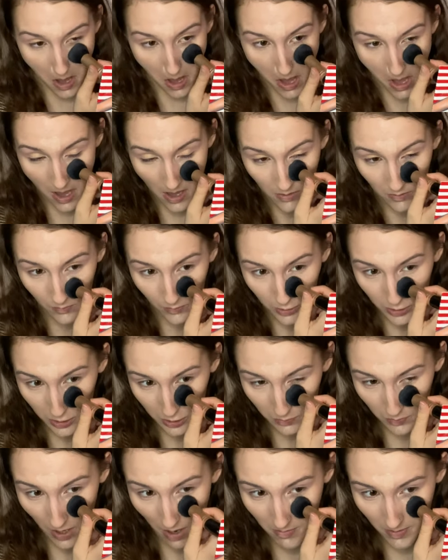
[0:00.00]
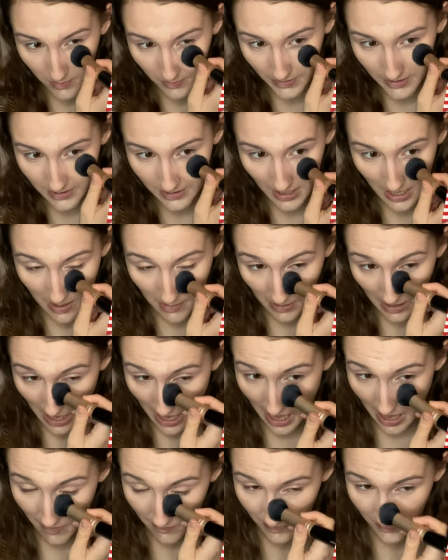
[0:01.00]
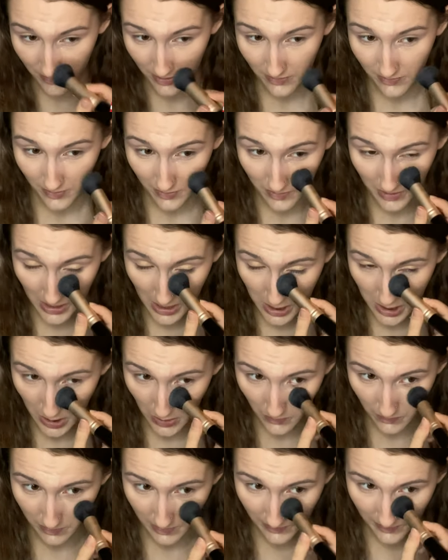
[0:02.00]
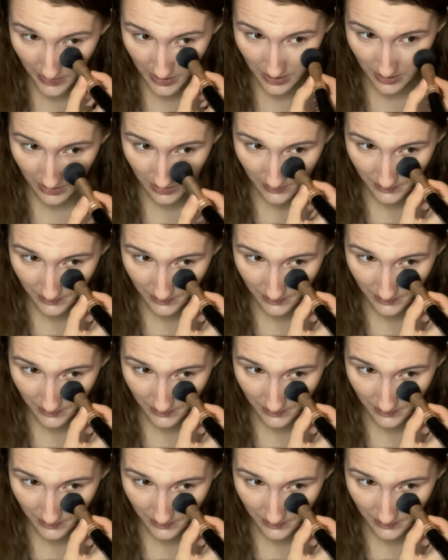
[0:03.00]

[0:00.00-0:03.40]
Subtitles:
Out, which has probably scraped half of the foundation off my face.